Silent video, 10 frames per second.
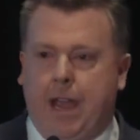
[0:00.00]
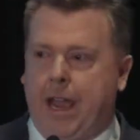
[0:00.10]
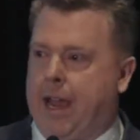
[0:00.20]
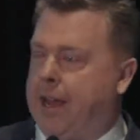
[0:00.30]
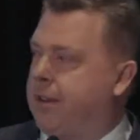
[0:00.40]

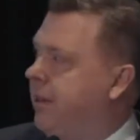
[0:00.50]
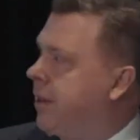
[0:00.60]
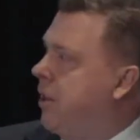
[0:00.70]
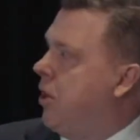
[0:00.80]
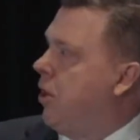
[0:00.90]
And
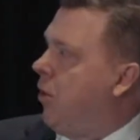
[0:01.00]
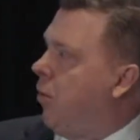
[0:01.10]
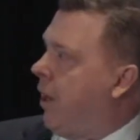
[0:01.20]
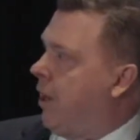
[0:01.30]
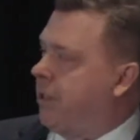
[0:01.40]

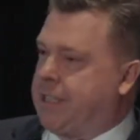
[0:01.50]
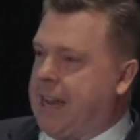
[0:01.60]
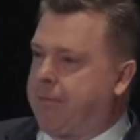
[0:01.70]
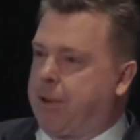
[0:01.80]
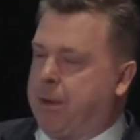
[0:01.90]
what our
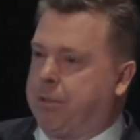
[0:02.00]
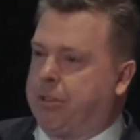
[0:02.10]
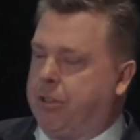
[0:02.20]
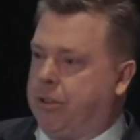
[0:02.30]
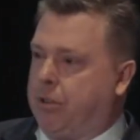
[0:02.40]
staff are able
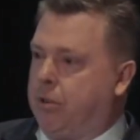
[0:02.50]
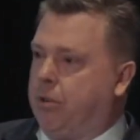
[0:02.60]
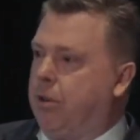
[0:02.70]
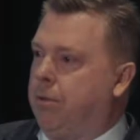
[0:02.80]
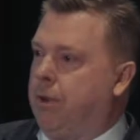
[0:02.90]
to do